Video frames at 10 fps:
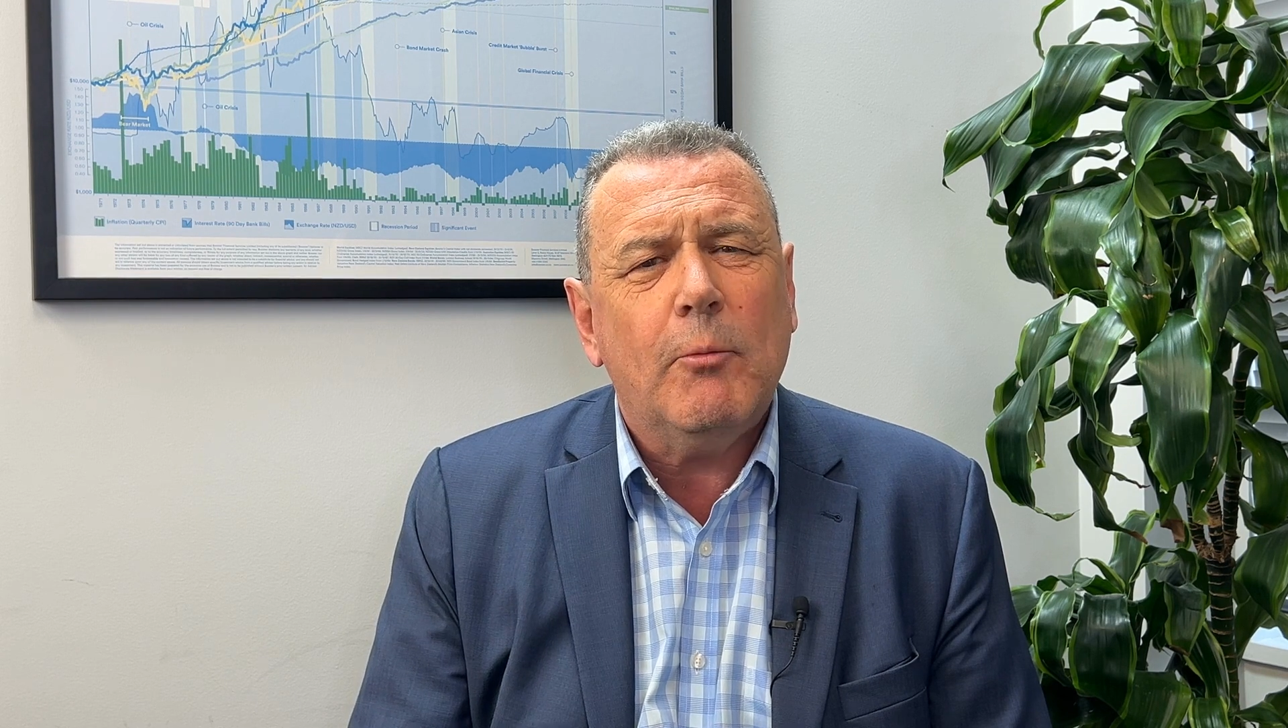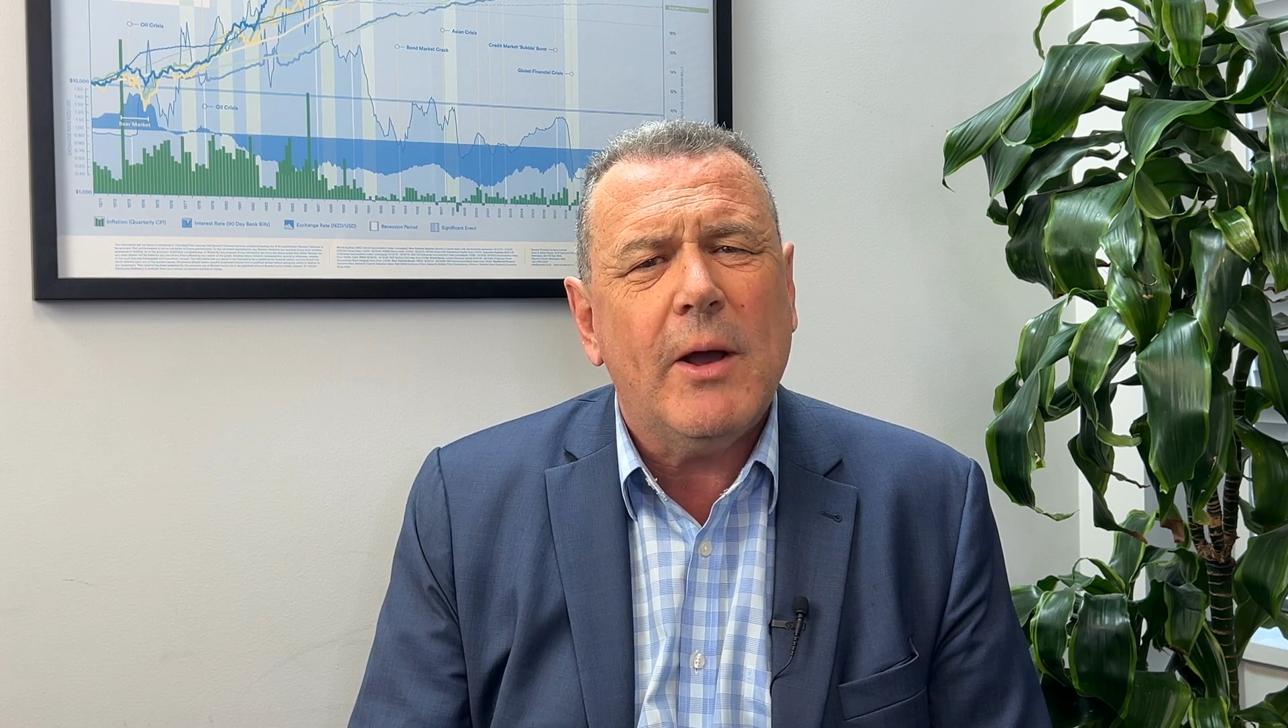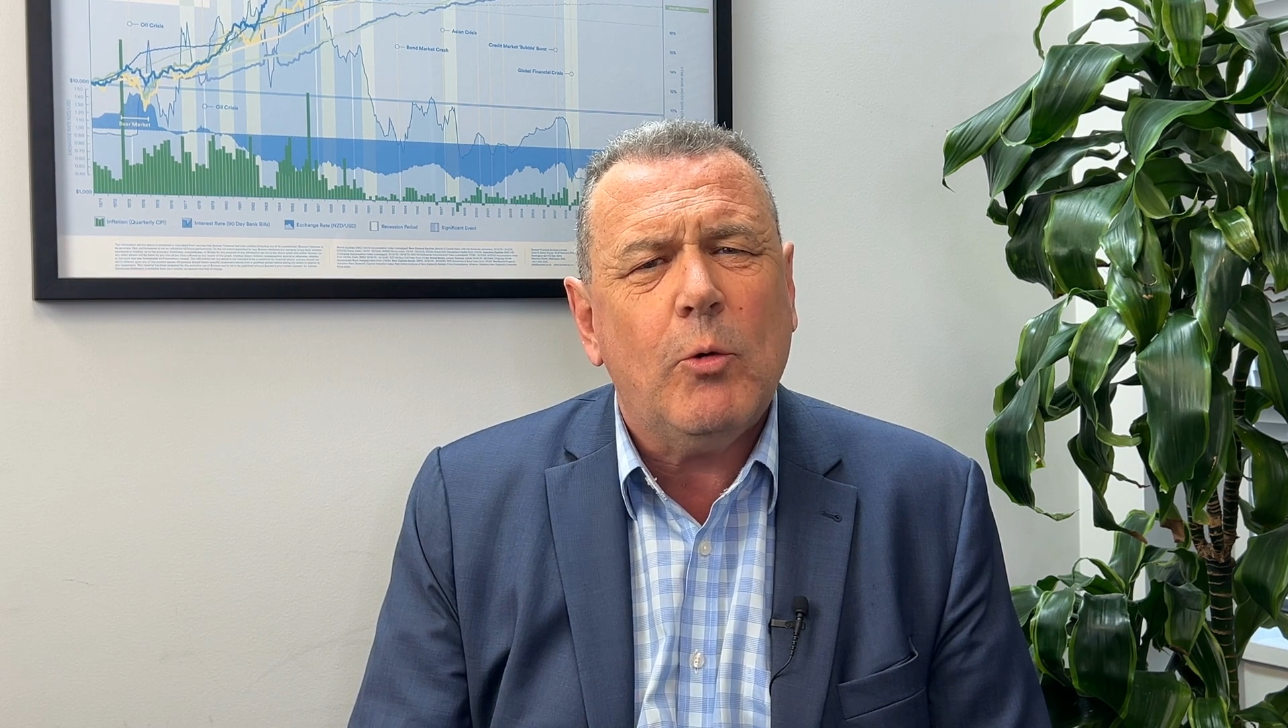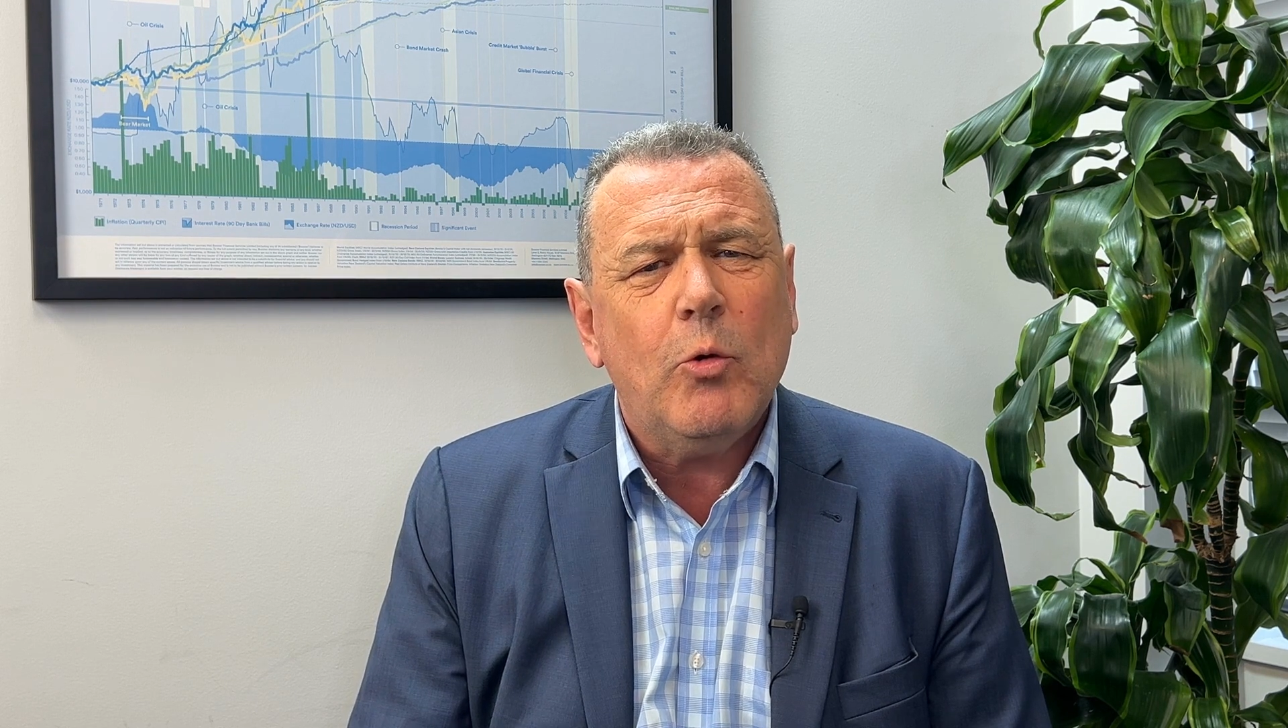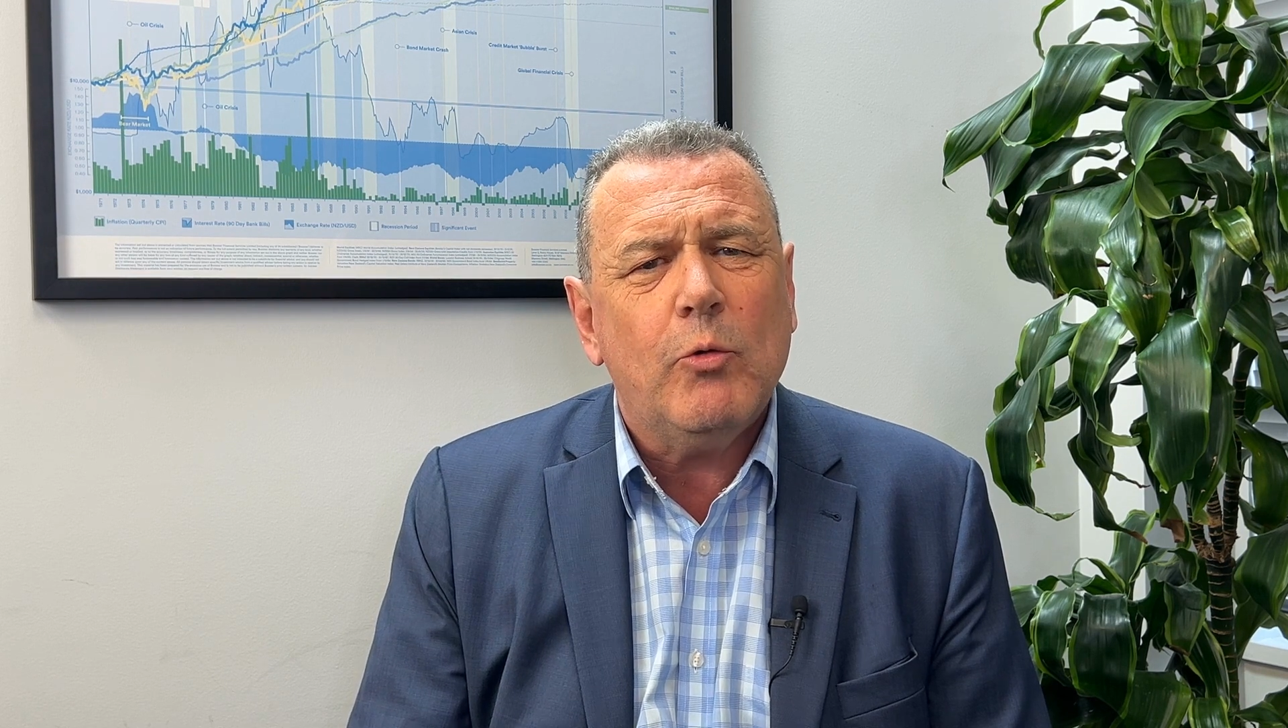
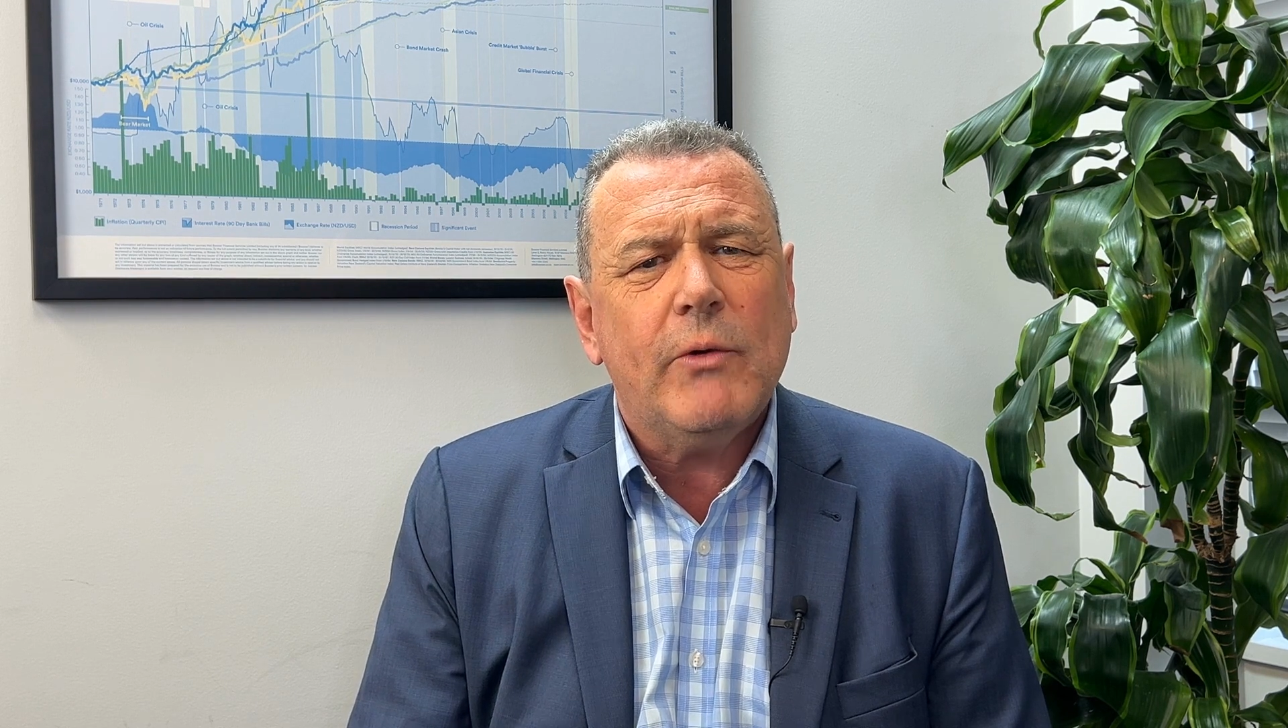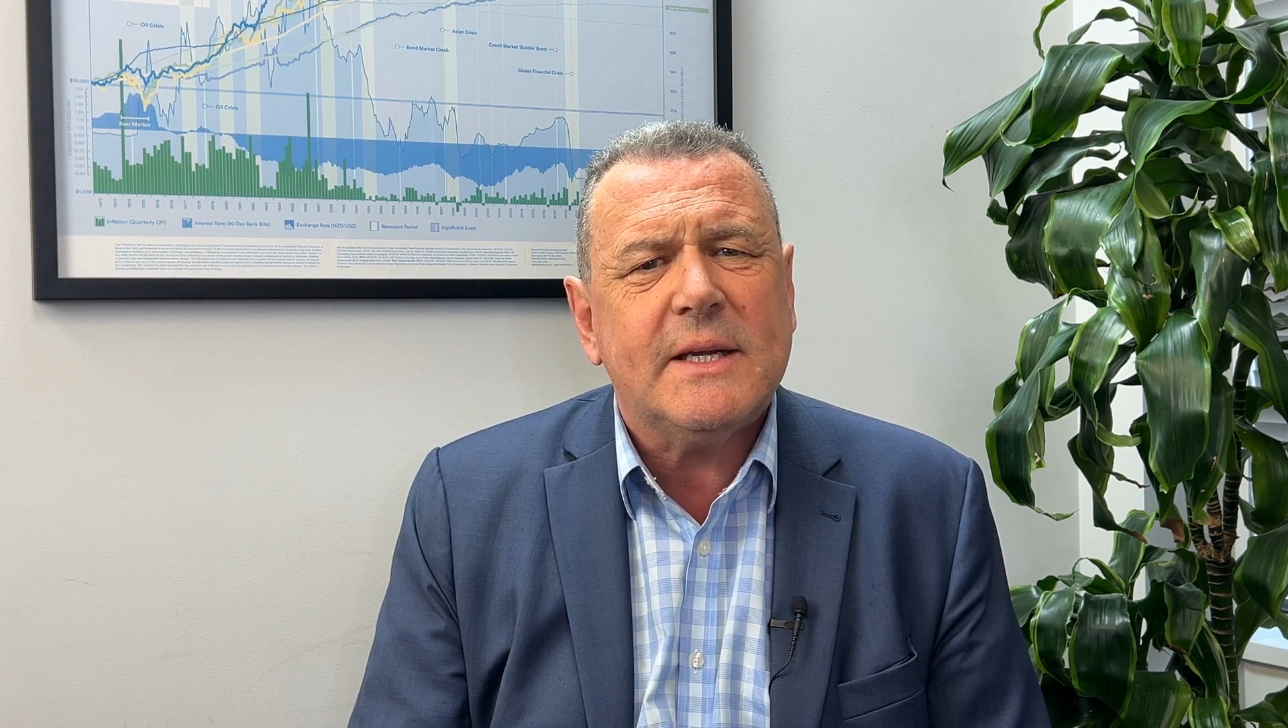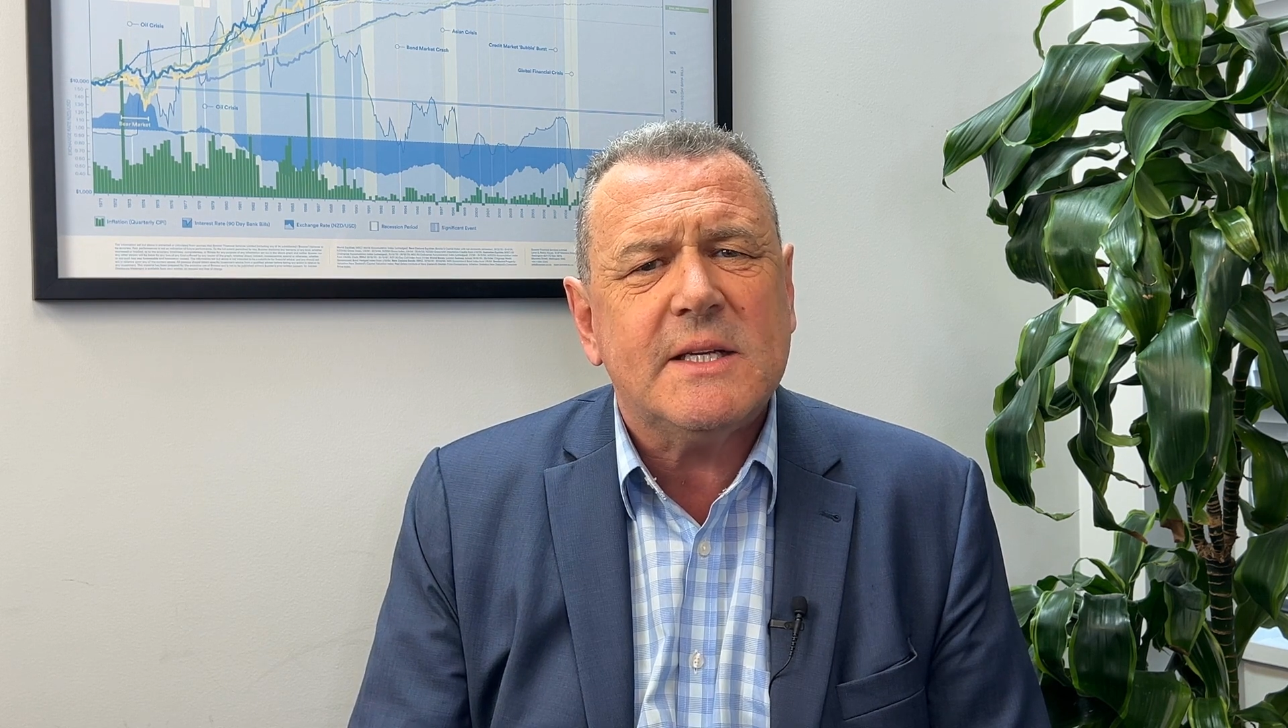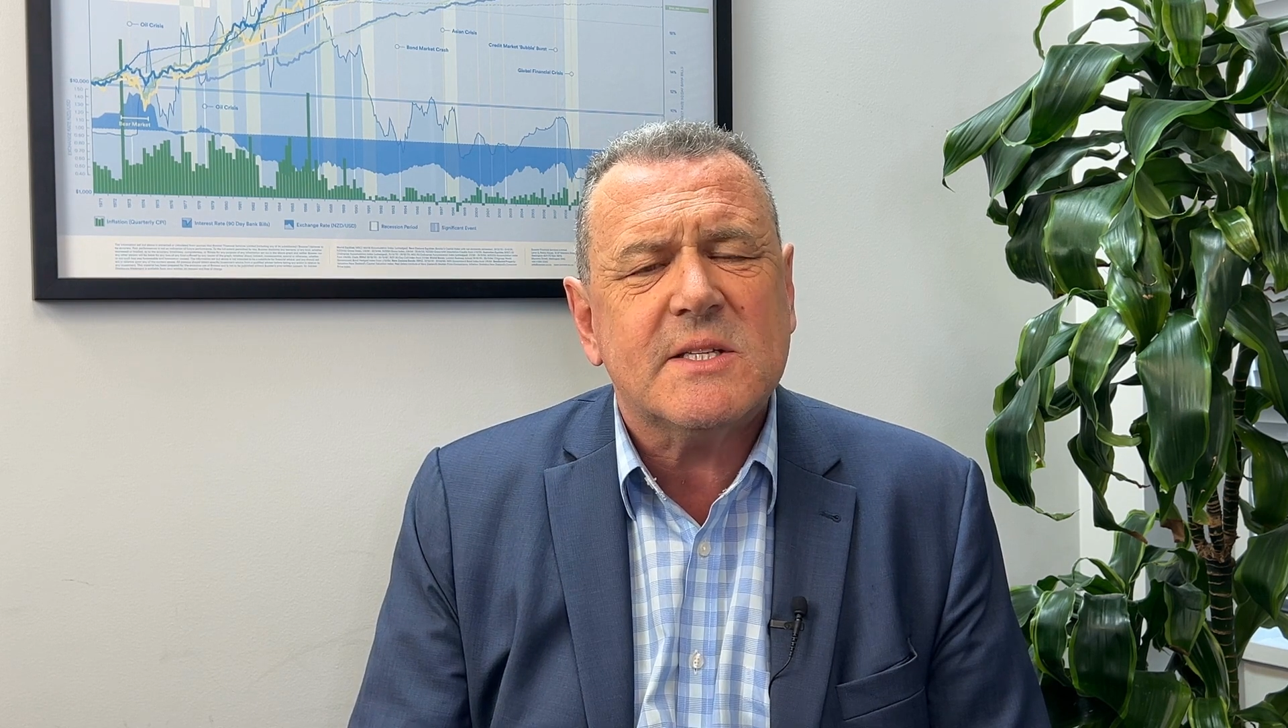We're already